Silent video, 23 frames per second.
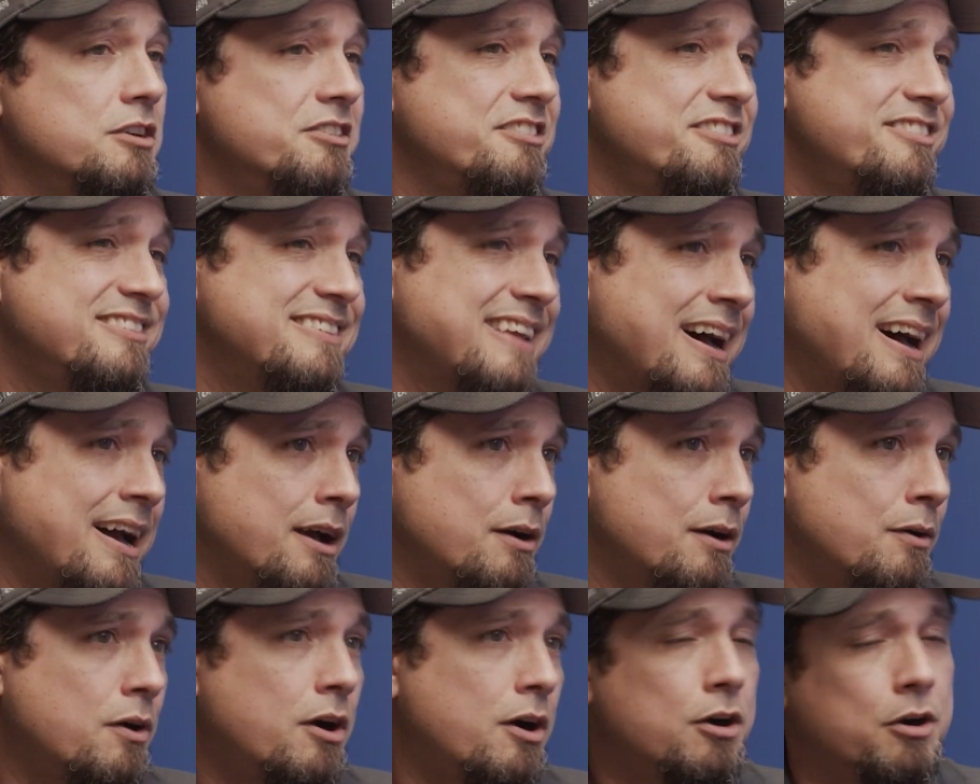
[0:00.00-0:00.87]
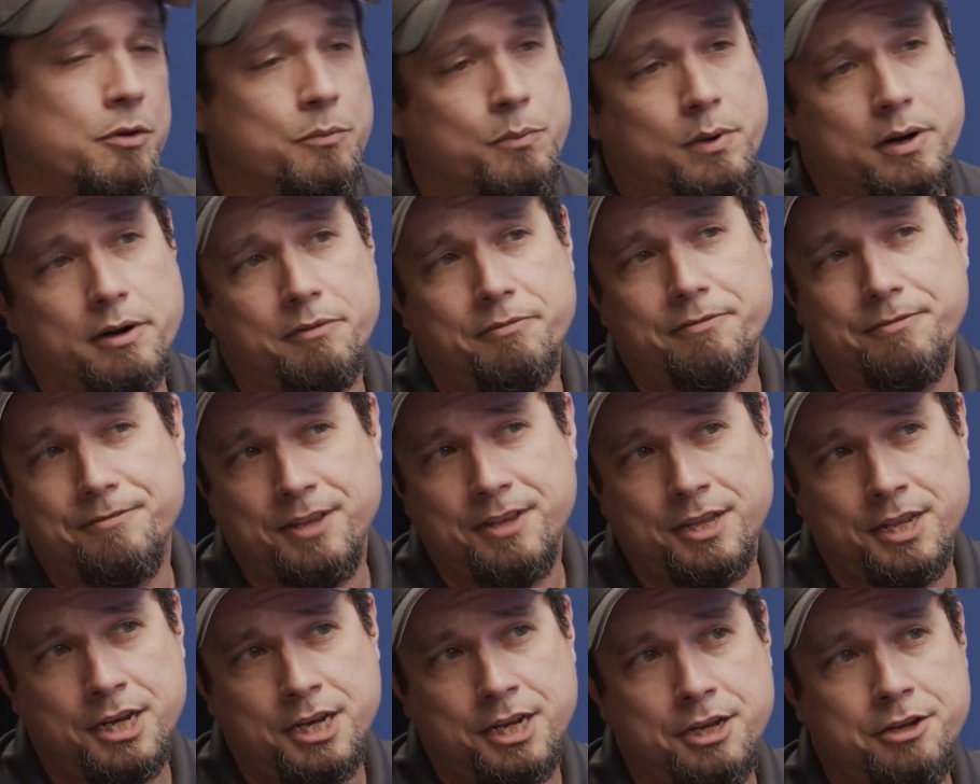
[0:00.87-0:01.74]
style, hardware
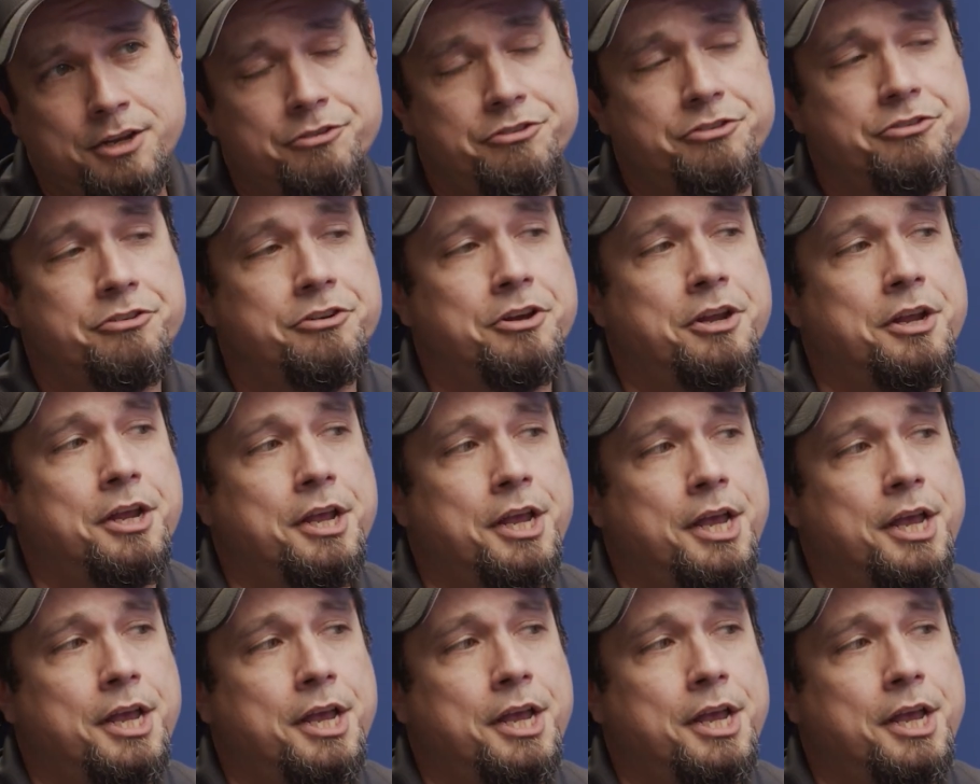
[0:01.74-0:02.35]
finish,